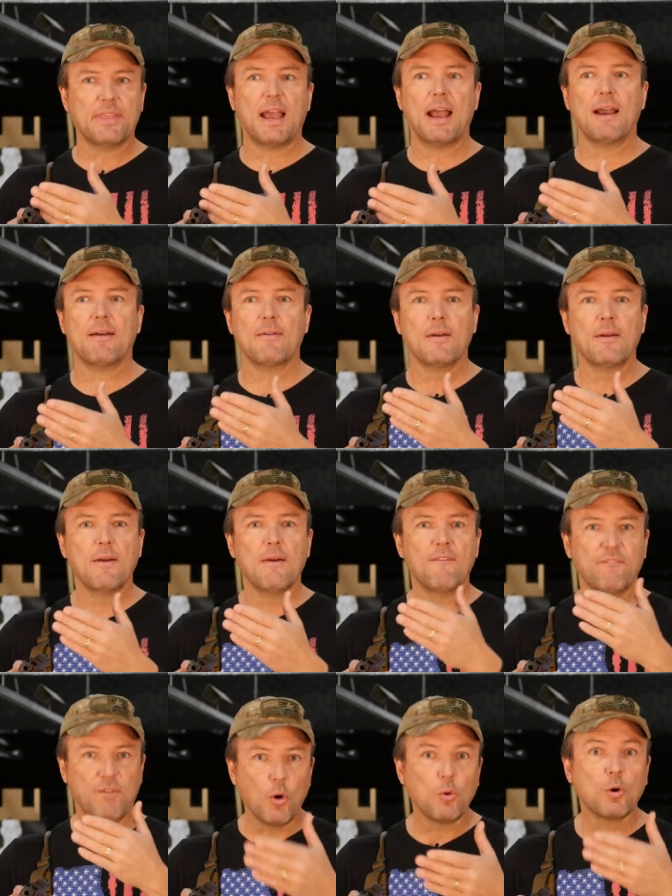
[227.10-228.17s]
that
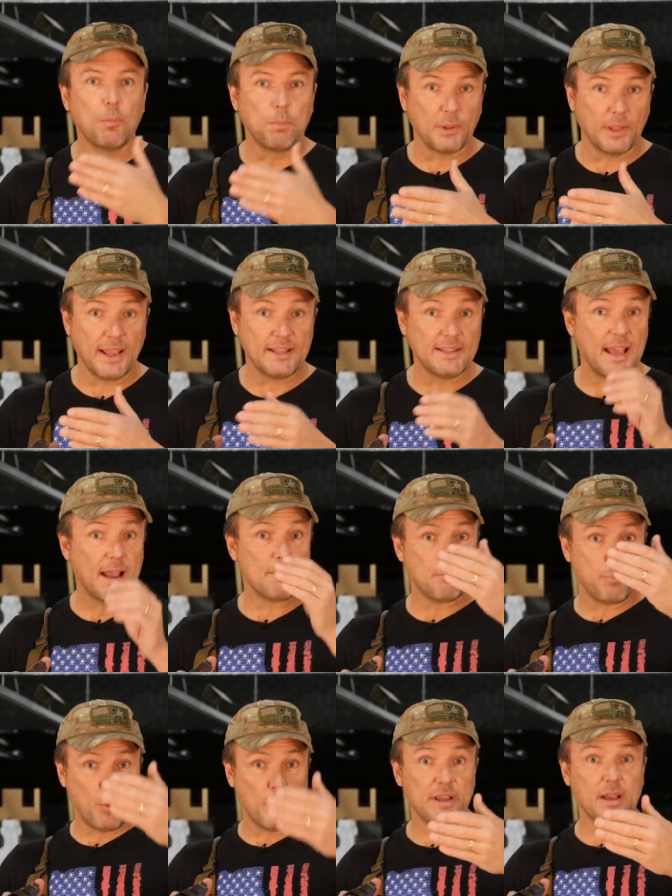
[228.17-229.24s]
focal plane, that
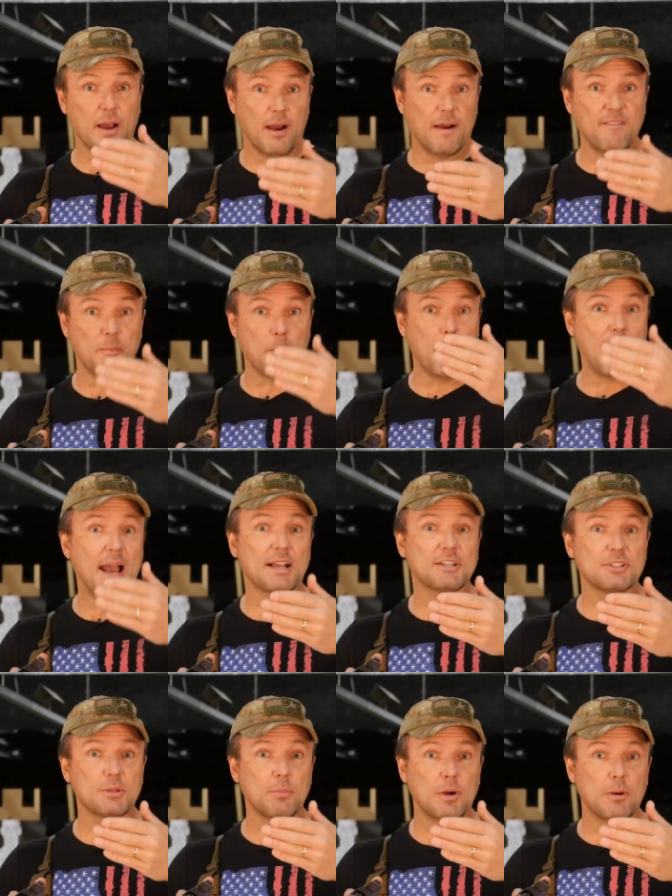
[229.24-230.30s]
point of
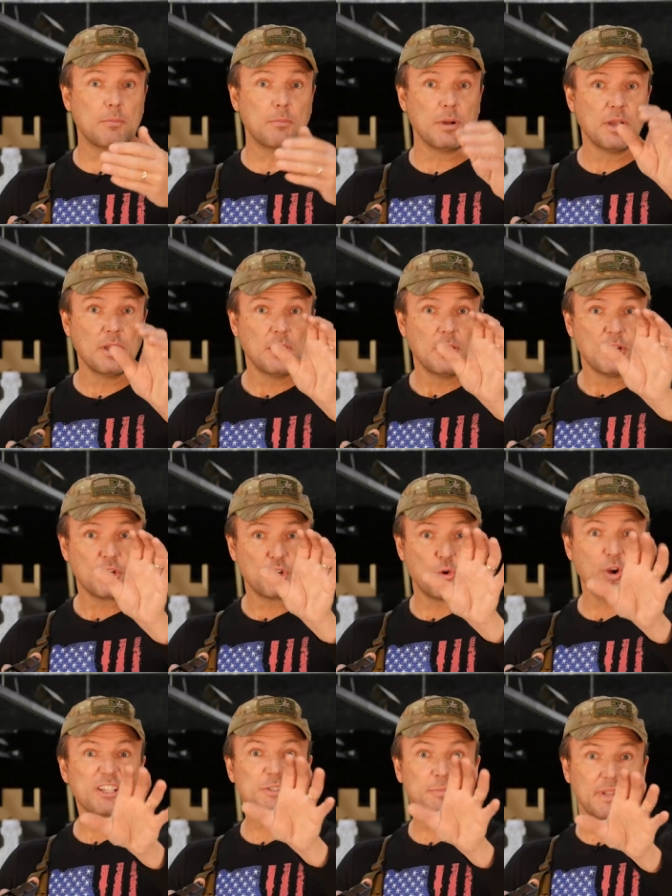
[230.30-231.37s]
maximum
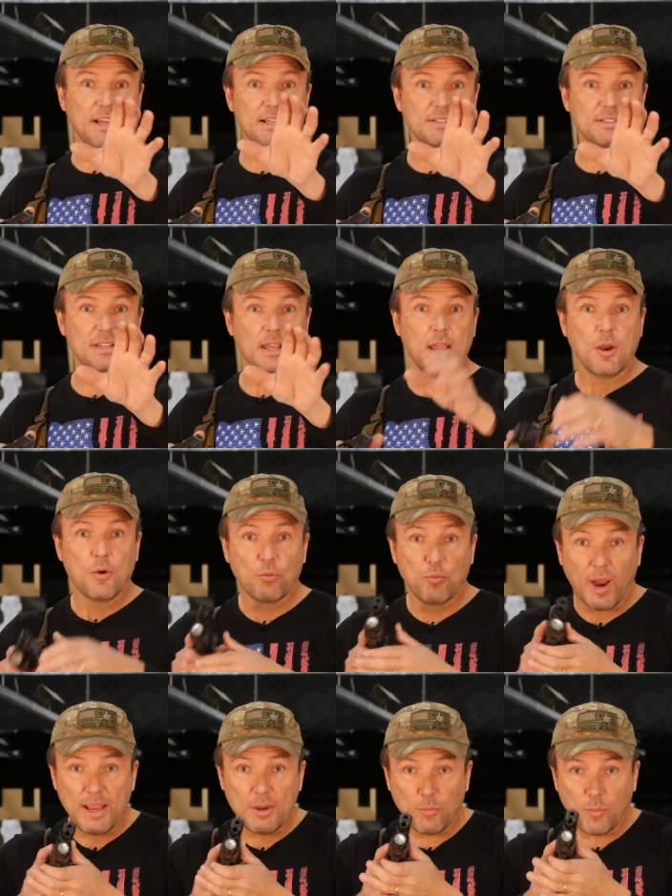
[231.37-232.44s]
crispness,
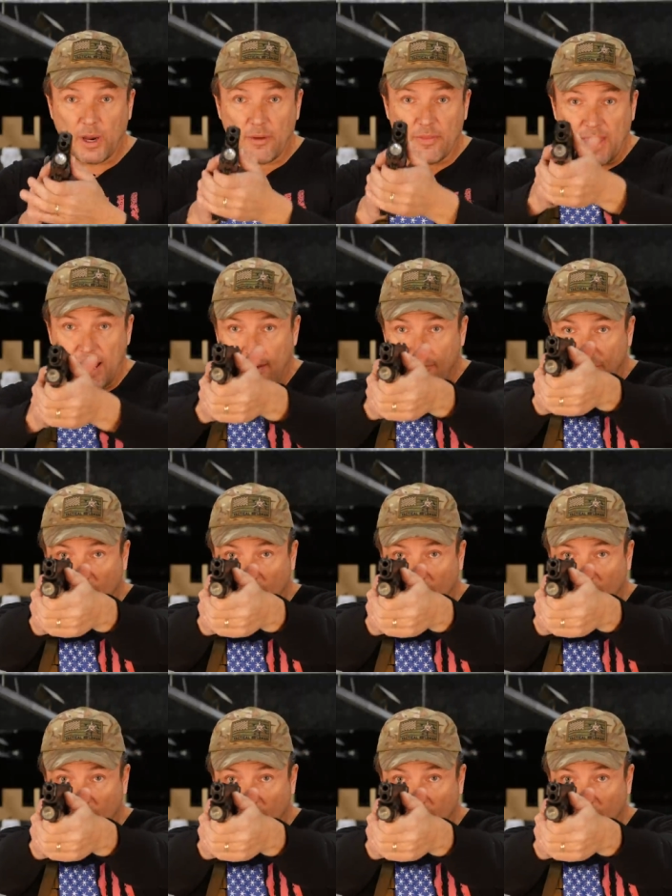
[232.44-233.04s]
right where that